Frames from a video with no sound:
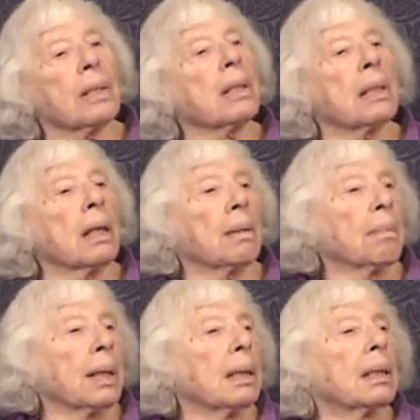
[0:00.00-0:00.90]
It was a
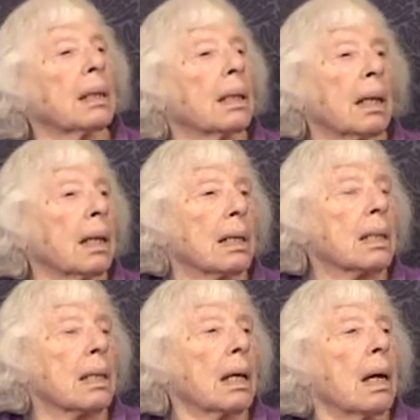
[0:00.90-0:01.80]
stigma, to, yeah.
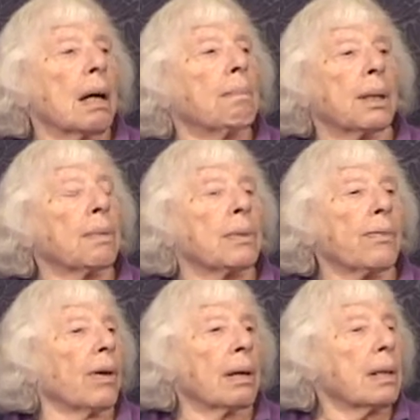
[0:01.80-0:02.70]
yes. But when, it was
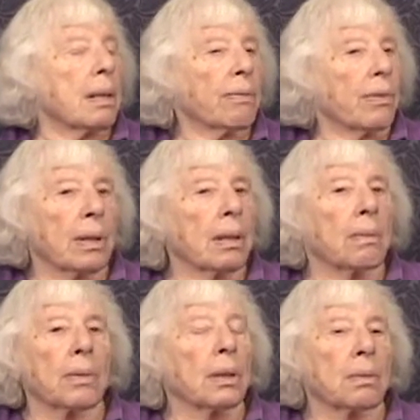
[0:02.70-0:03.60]
very different
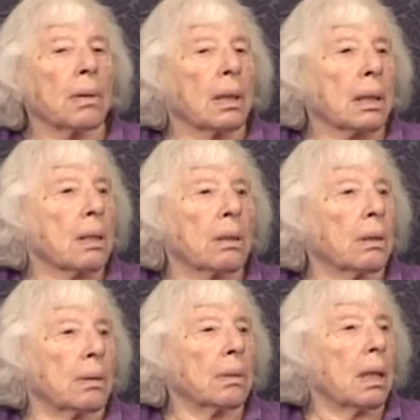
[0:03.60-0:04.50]
in World War
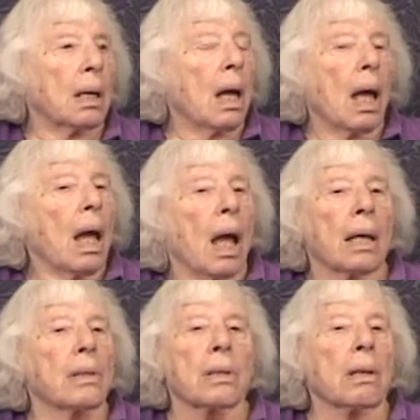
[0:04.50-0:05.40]
Two.
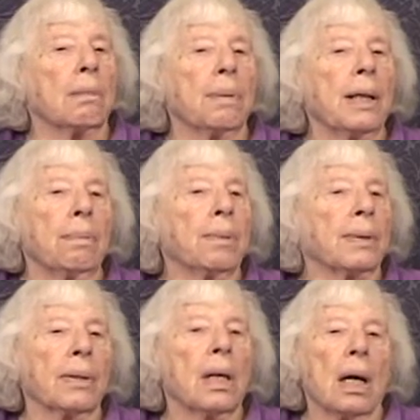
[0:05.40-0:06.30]
And so
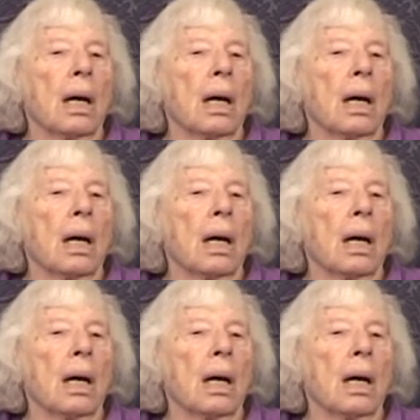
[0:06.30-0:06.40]
people...